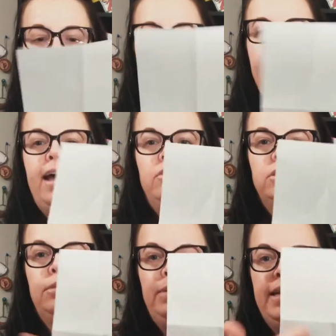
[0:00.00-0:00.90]
around
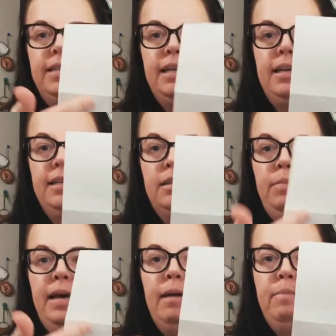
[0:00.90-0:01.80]
because it needs to
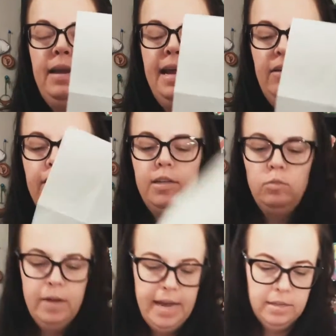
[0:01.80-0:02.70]
be up and down
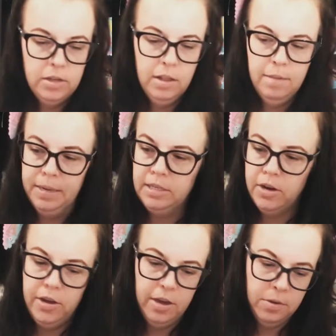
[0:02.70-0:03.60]
this way. So let me show
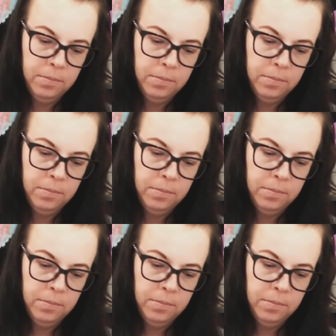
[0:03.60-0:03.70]
you.